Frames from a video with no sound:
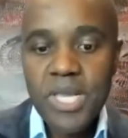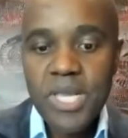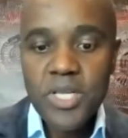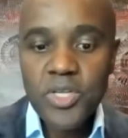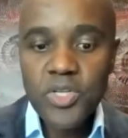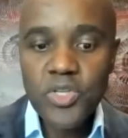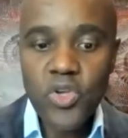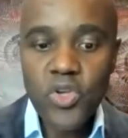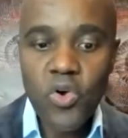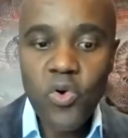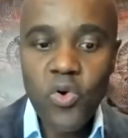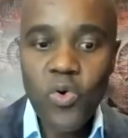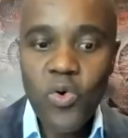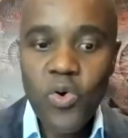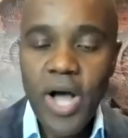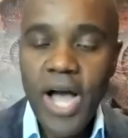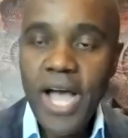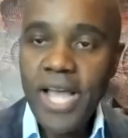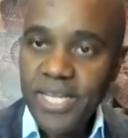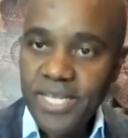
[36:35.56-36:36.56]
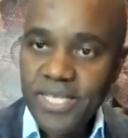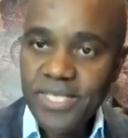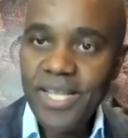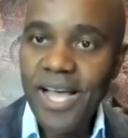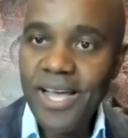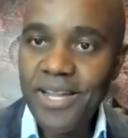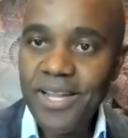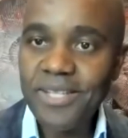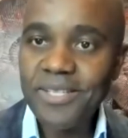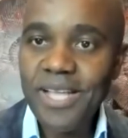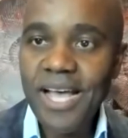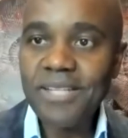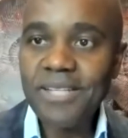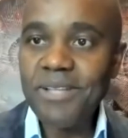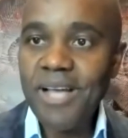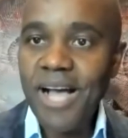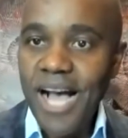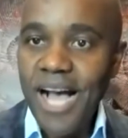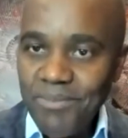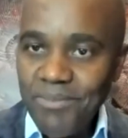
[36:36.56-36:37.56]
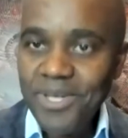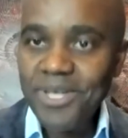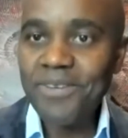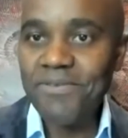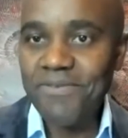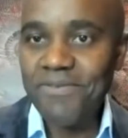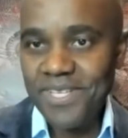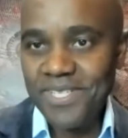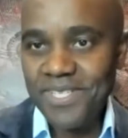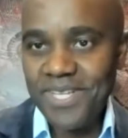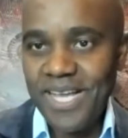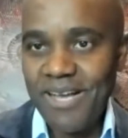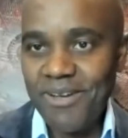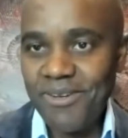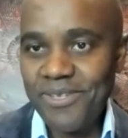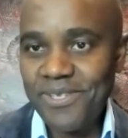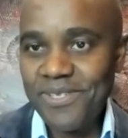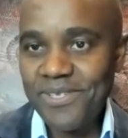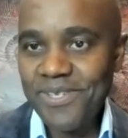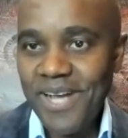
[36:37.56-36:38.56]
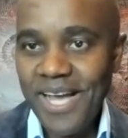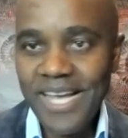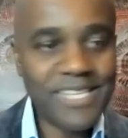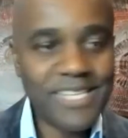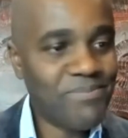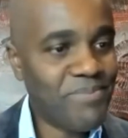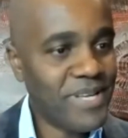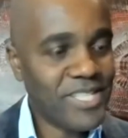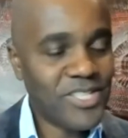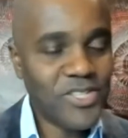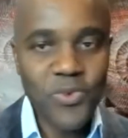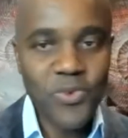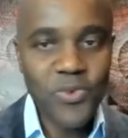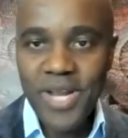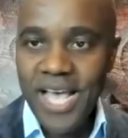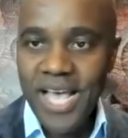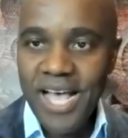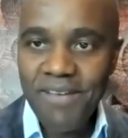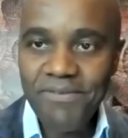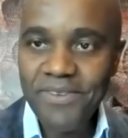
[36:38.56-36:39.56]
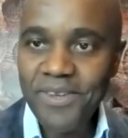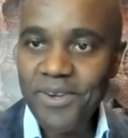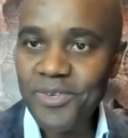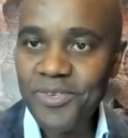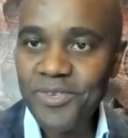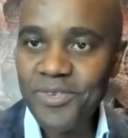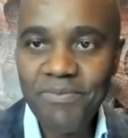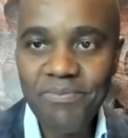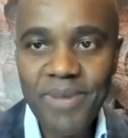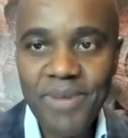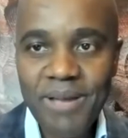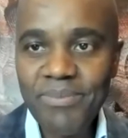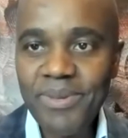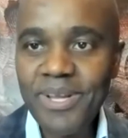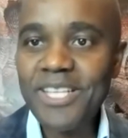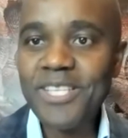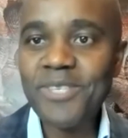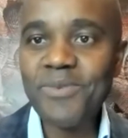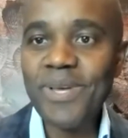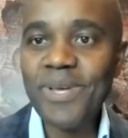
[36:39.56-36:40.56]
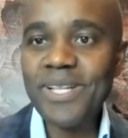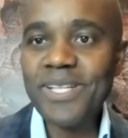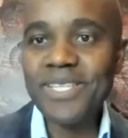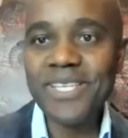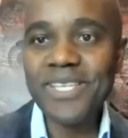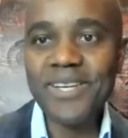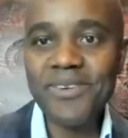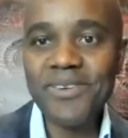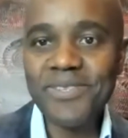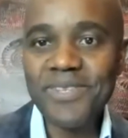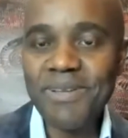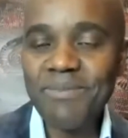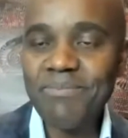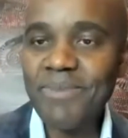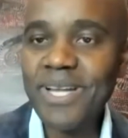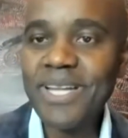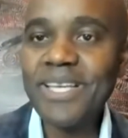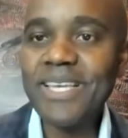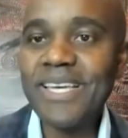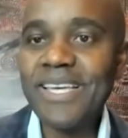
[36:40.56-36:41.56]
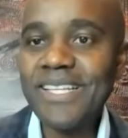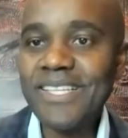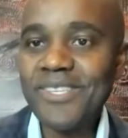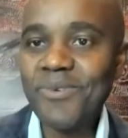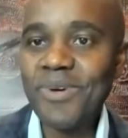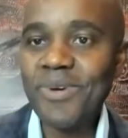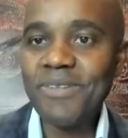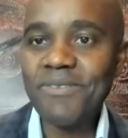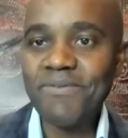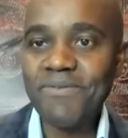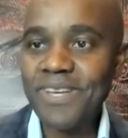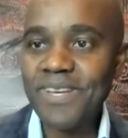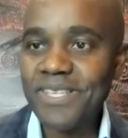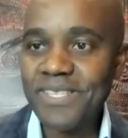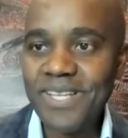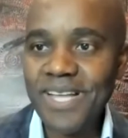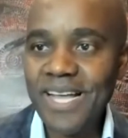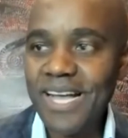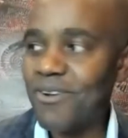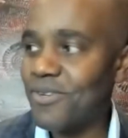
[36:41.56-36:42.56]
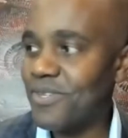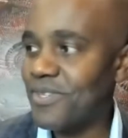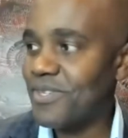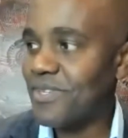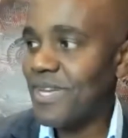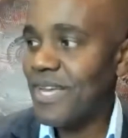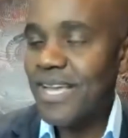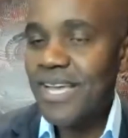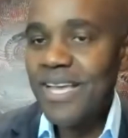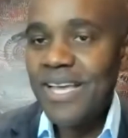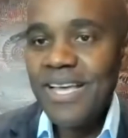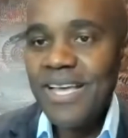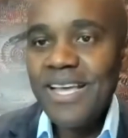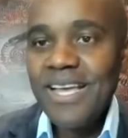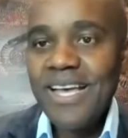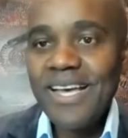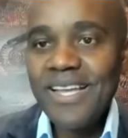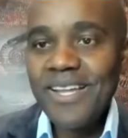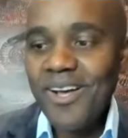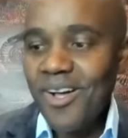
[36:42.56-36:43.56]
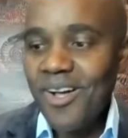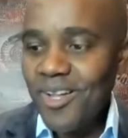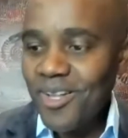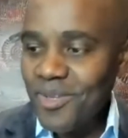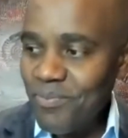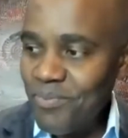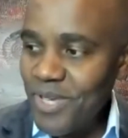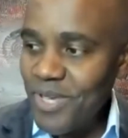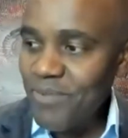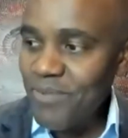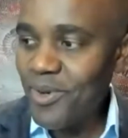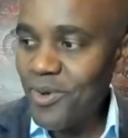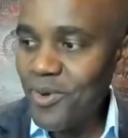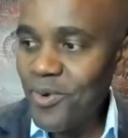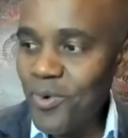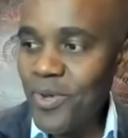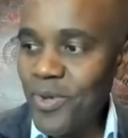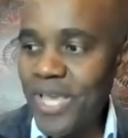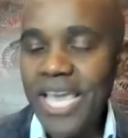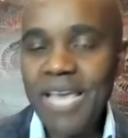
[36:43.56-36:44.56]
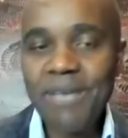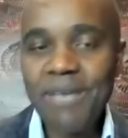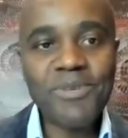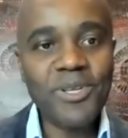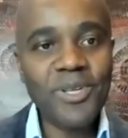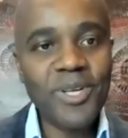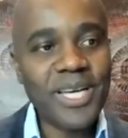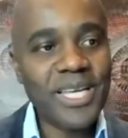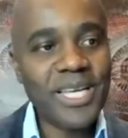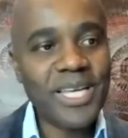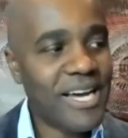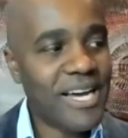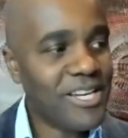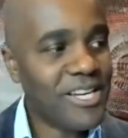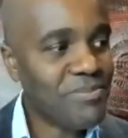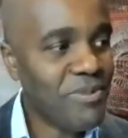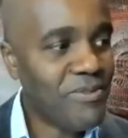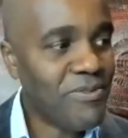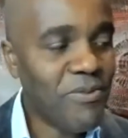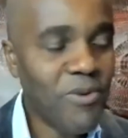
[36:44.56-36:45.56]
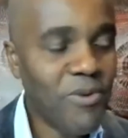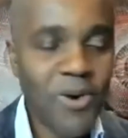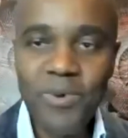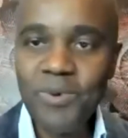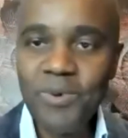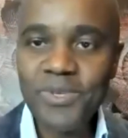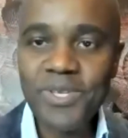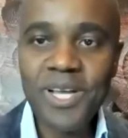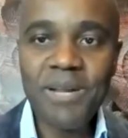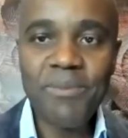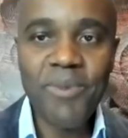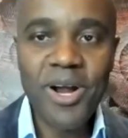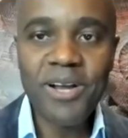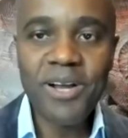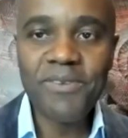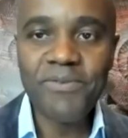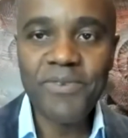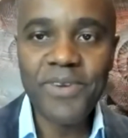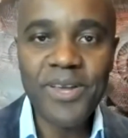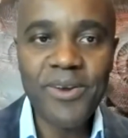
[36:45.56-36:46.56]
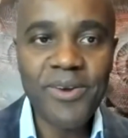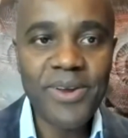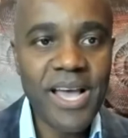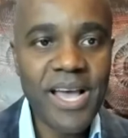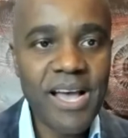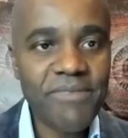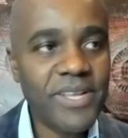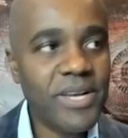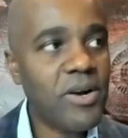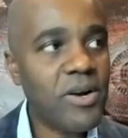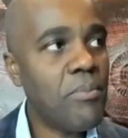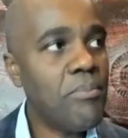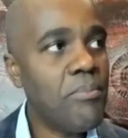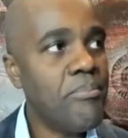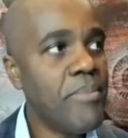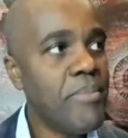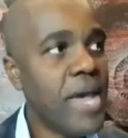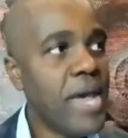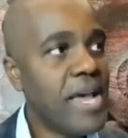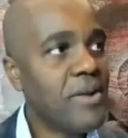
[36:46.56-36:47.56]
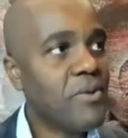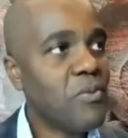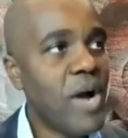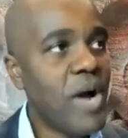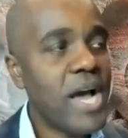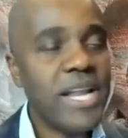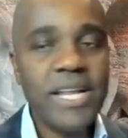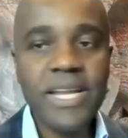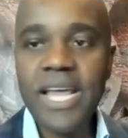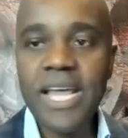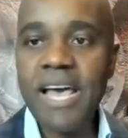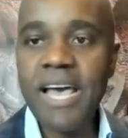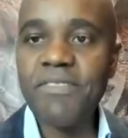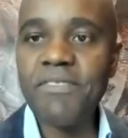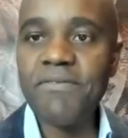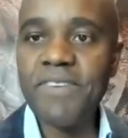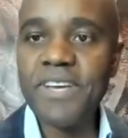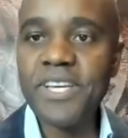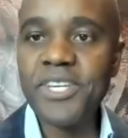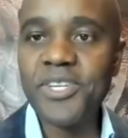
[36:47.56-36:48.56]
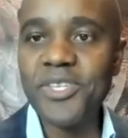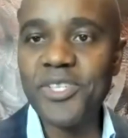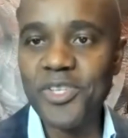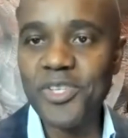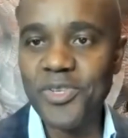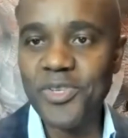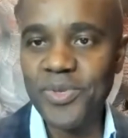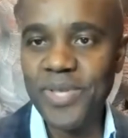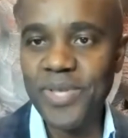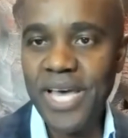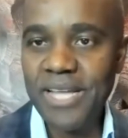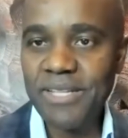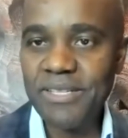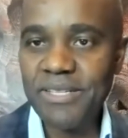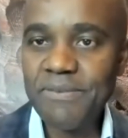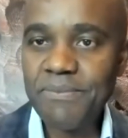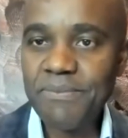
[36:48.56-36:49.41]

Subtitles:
So I decided that I'm going to fix the house. I spent 2.5 years of my blood, sweat, and tears and money into it, fix the house. And all the people who came to look at the house before when it was on the market for a year and a half, they go, man, why didn't I have the vision to do that?